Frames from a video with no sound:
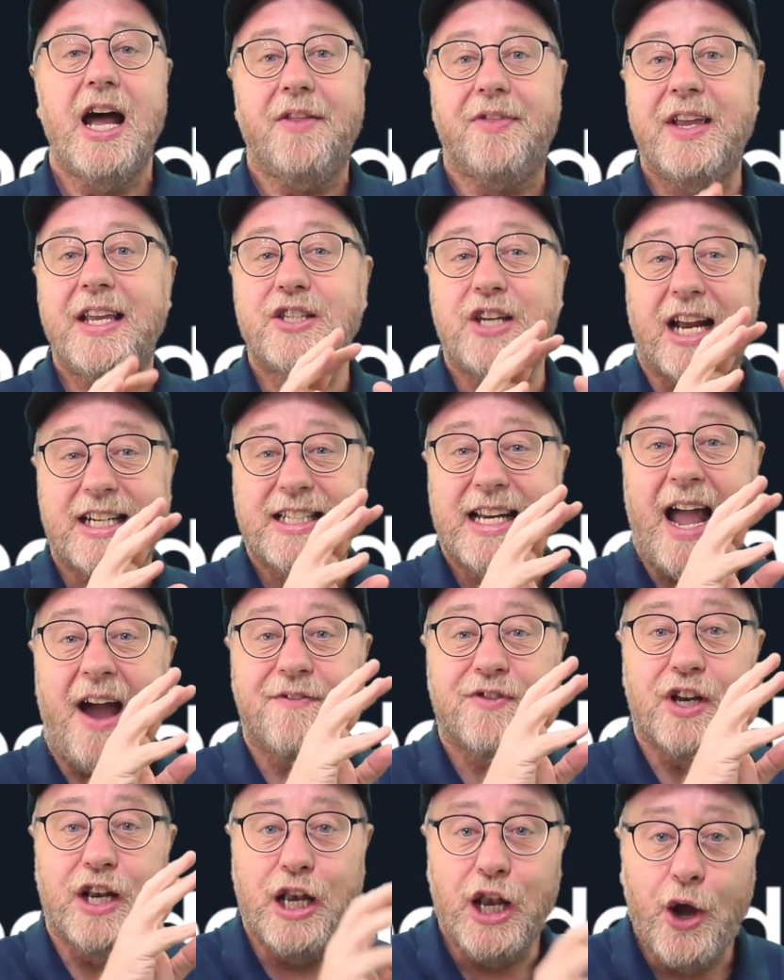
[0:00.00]
These actually
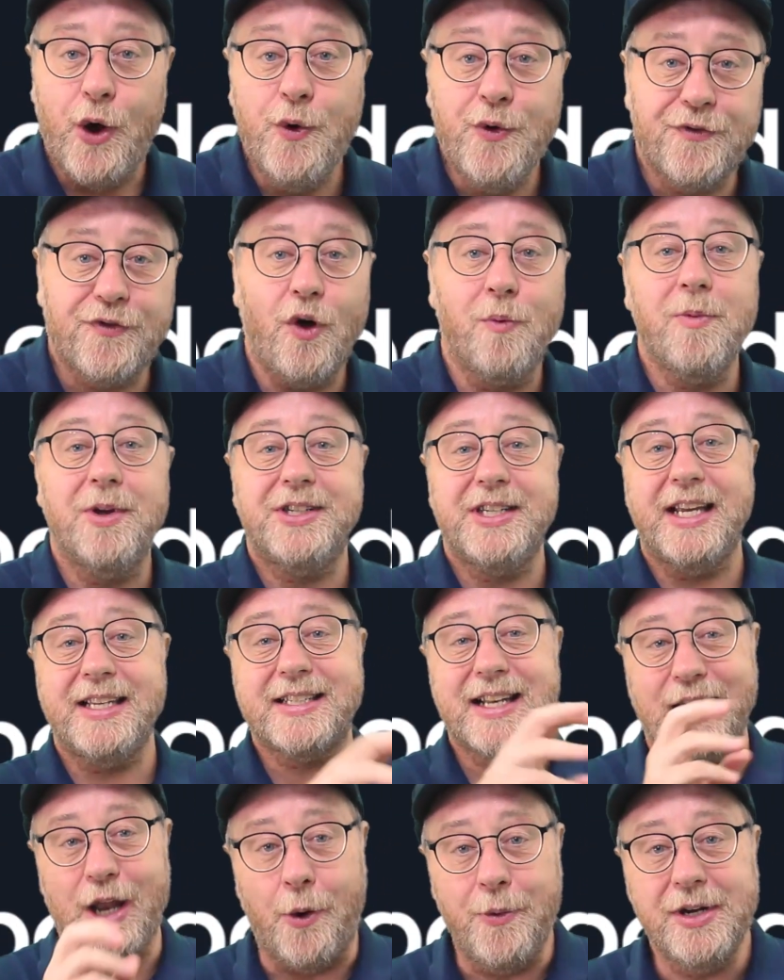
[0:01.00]
have to load from the
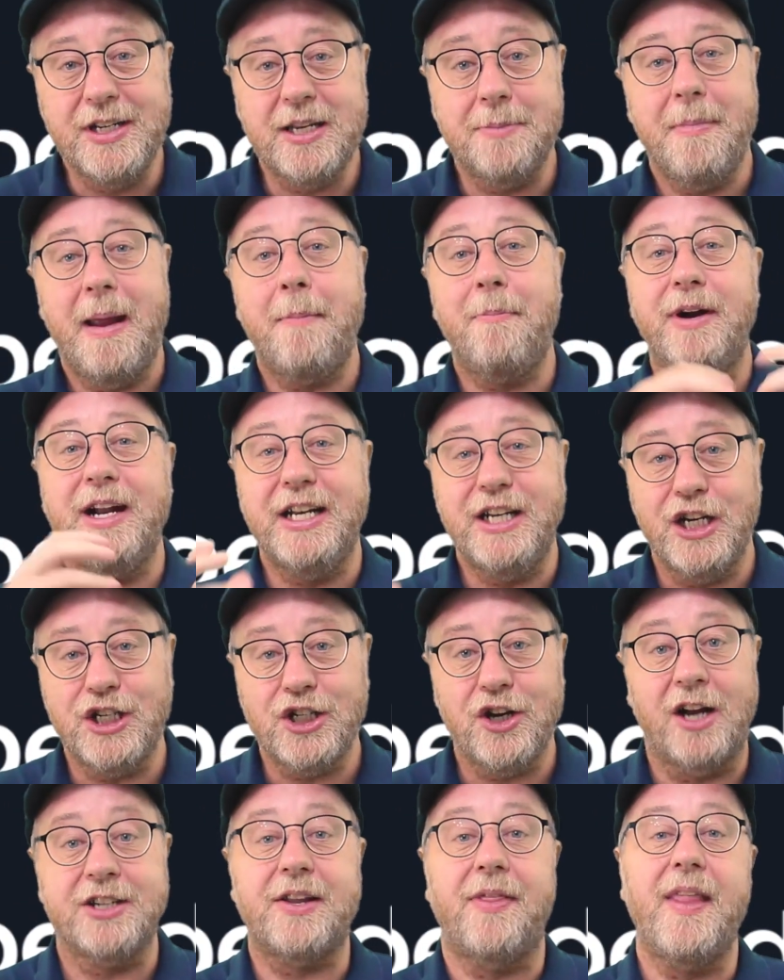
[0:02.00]
disk, load into memory,
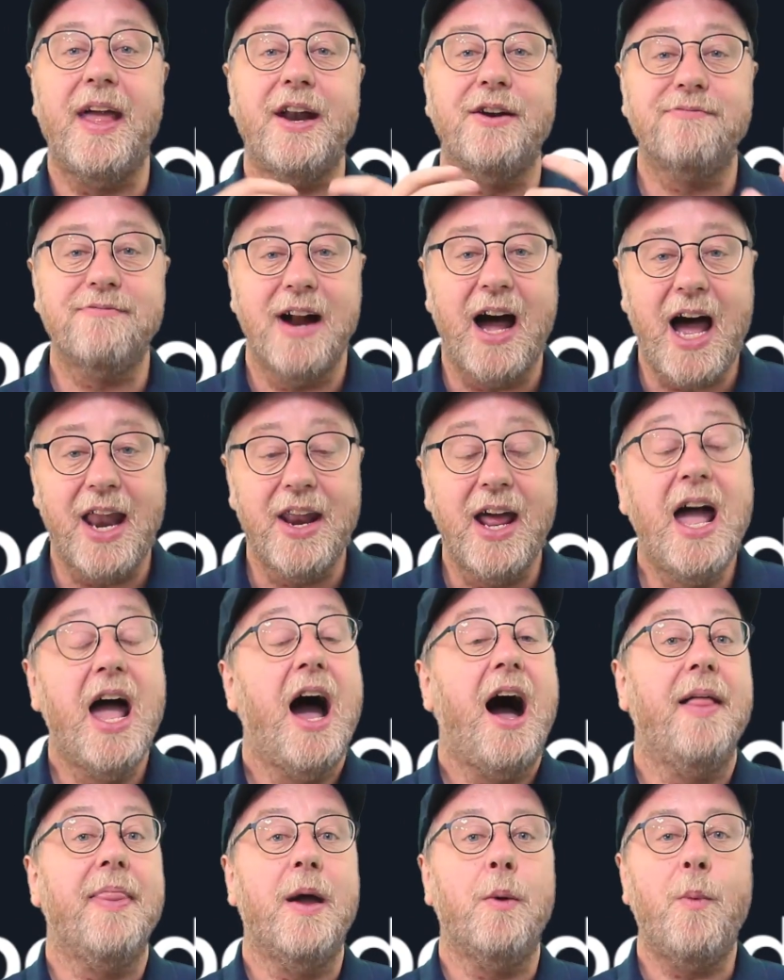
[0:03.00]
initialize and then run.
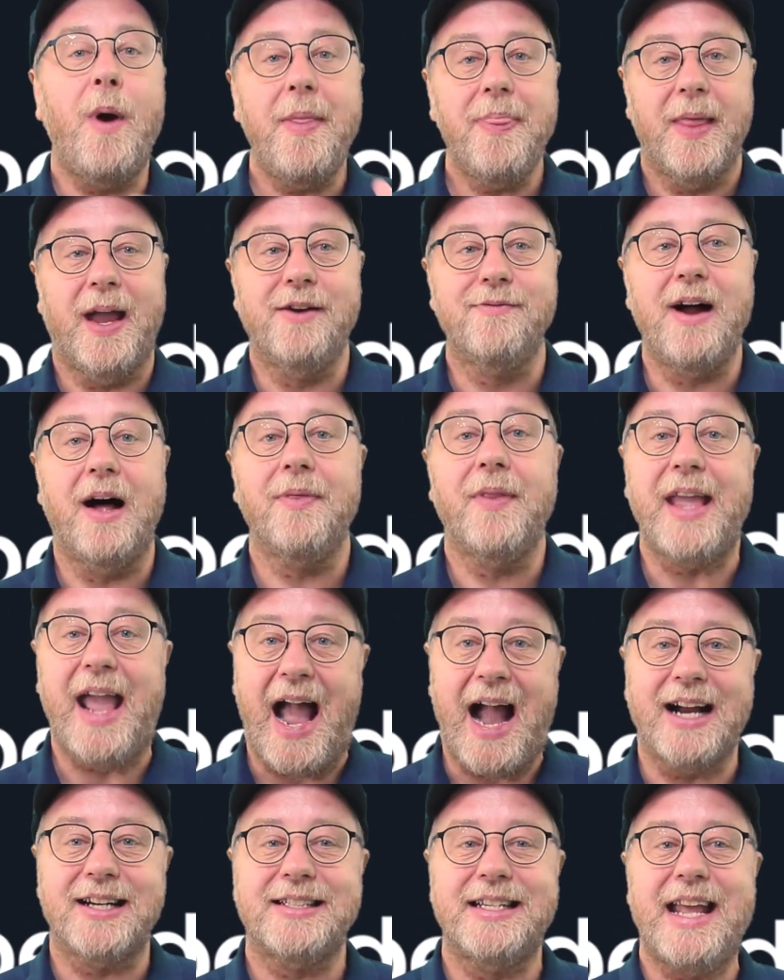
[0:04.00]
And then when they run, they
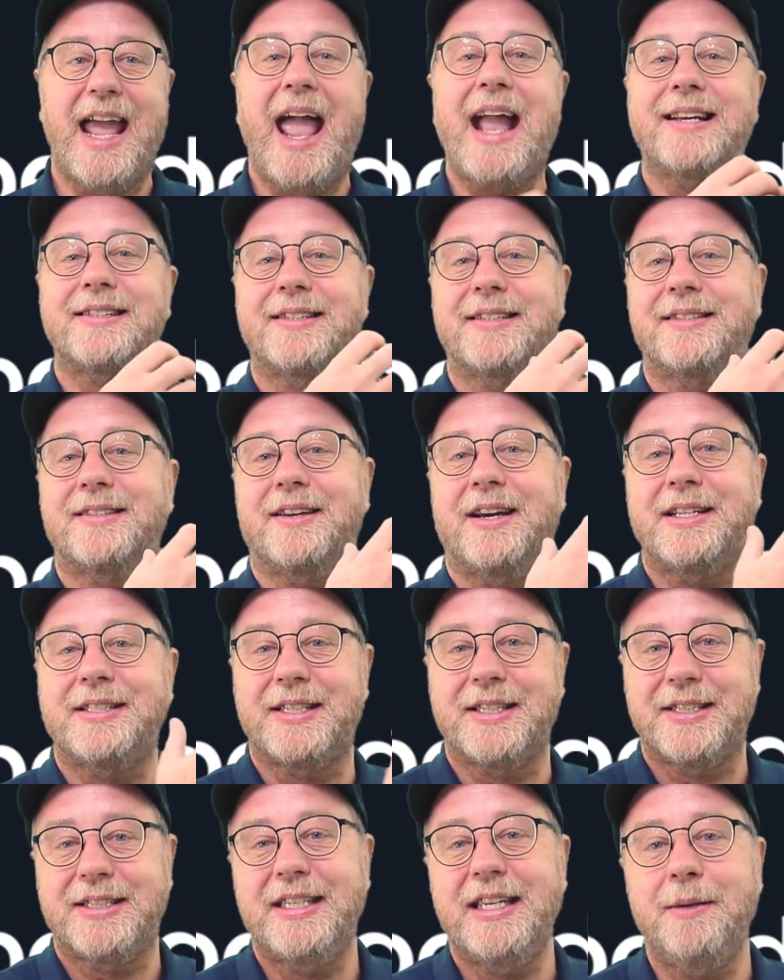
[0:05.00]
actually exercise
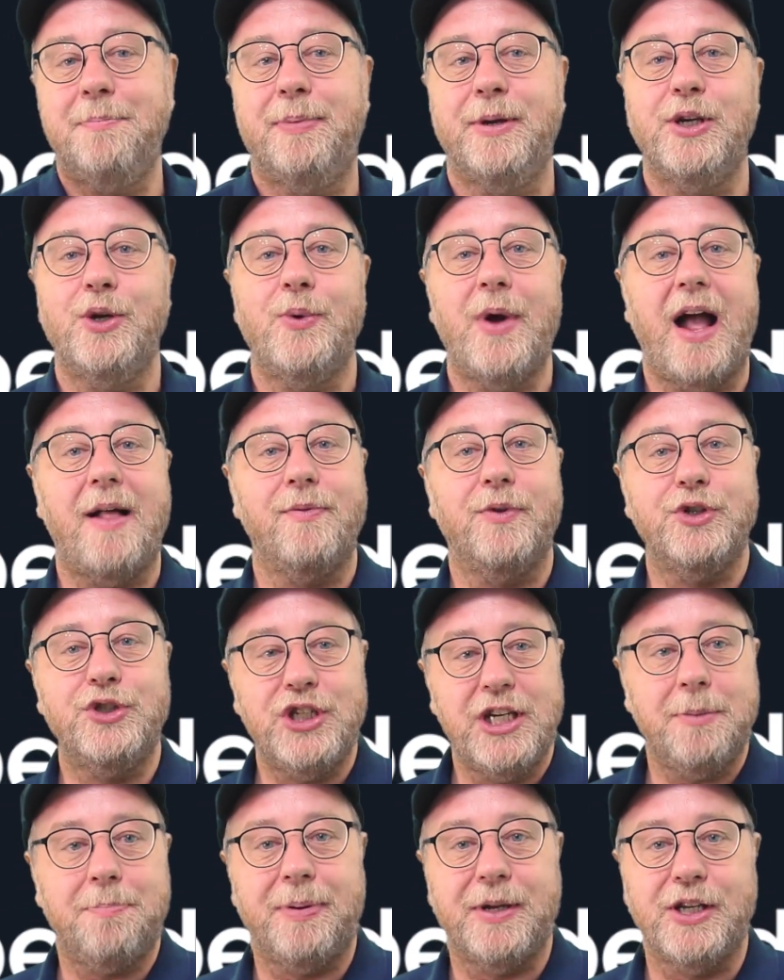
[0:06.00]
the C P U and the
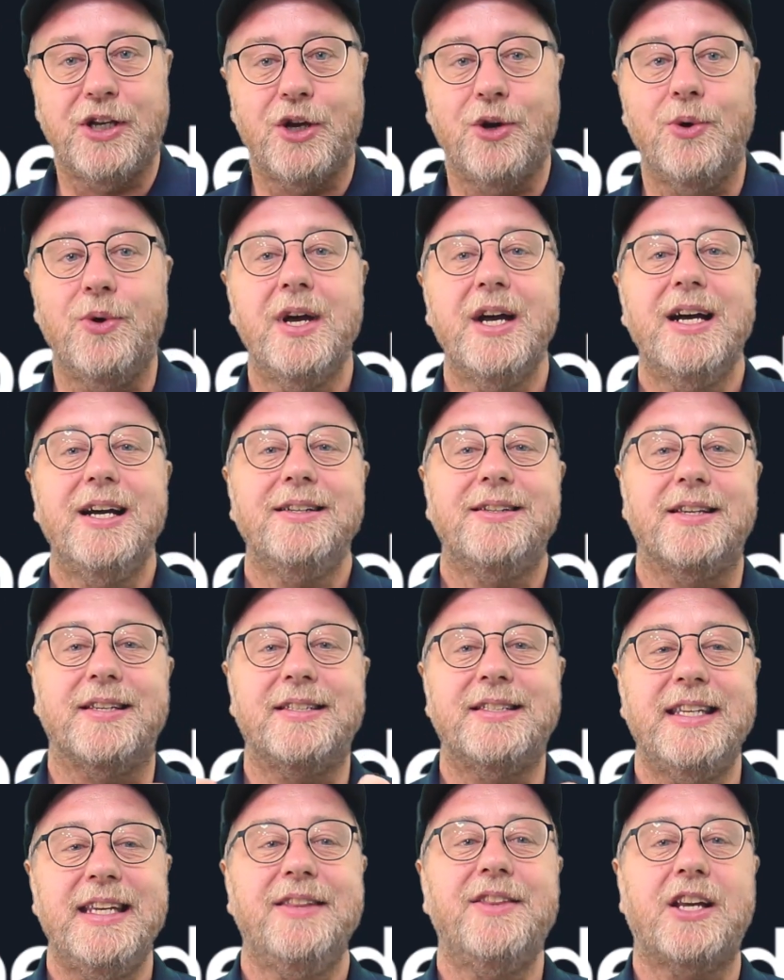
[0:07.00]
G P U to
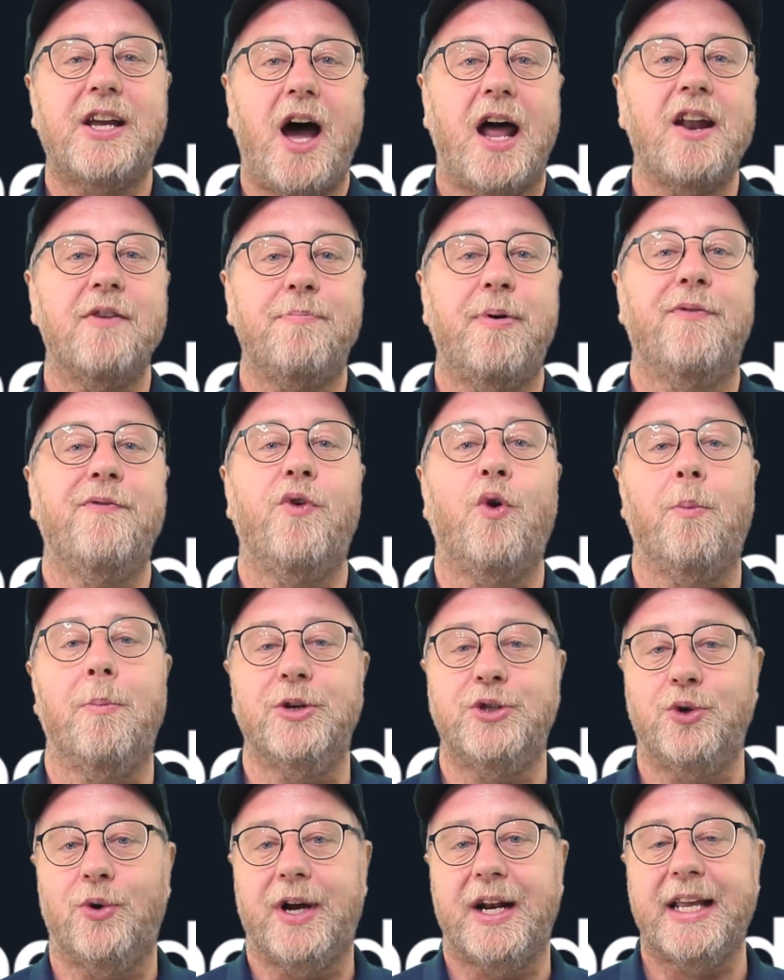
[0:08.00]
see the kind of
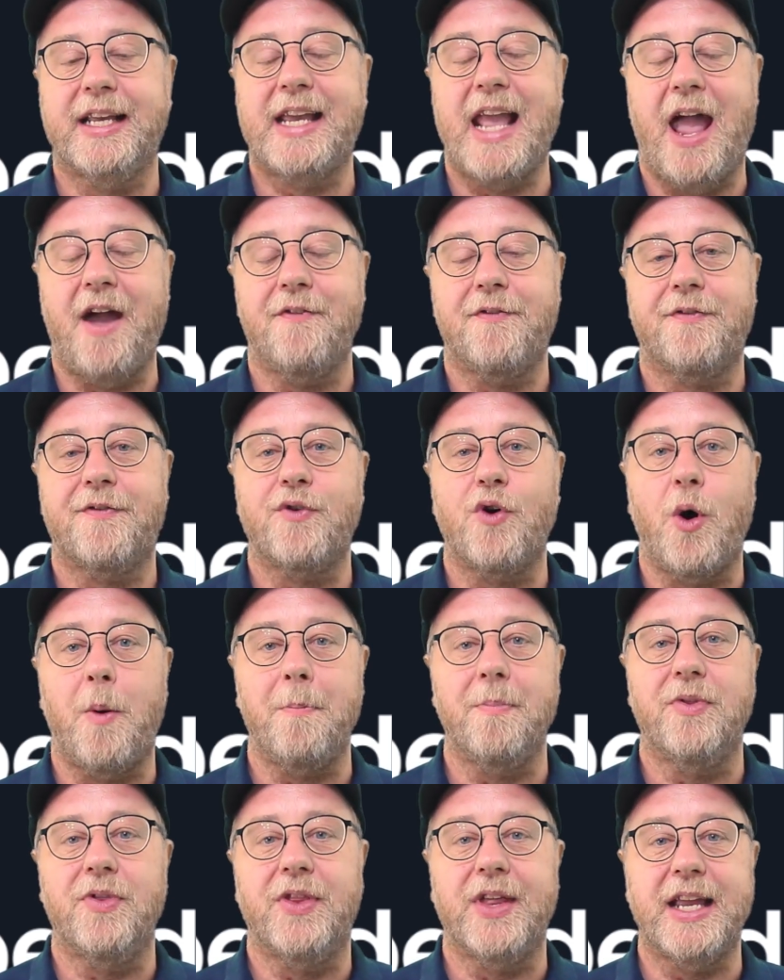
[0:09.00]
performance you're going to get
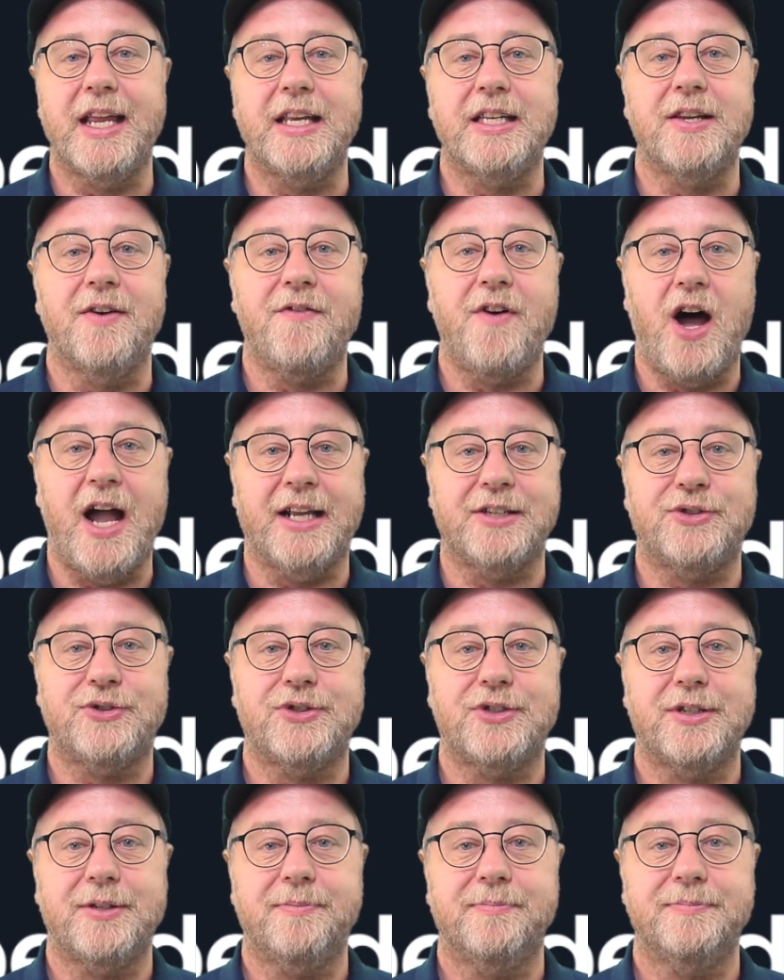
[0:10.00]
from the
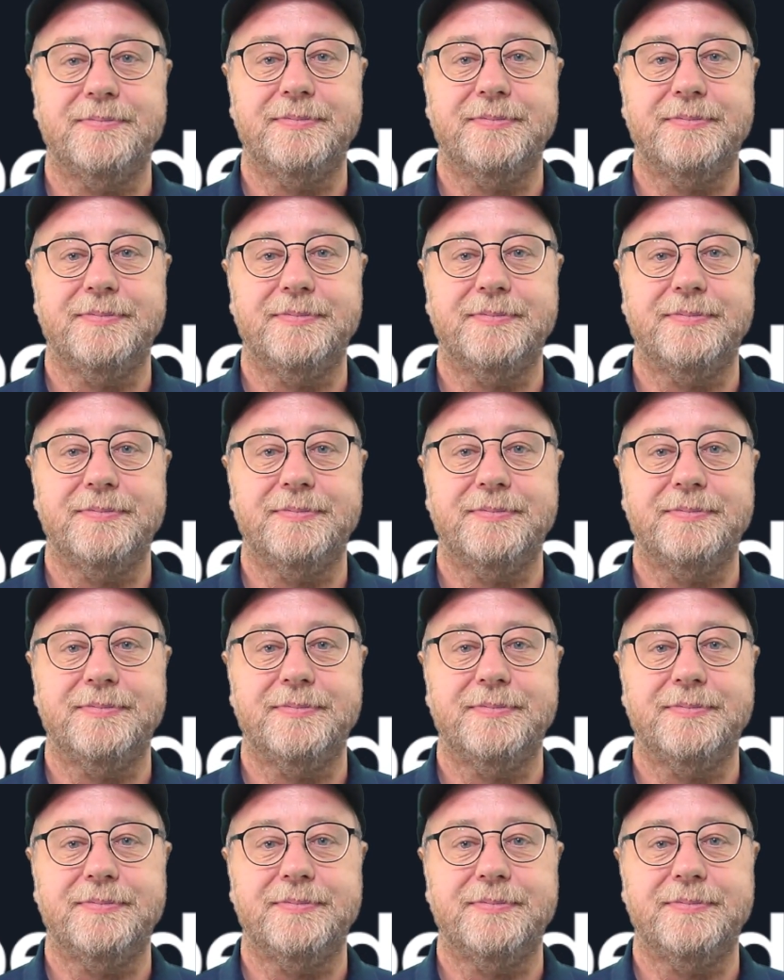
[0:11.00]
device.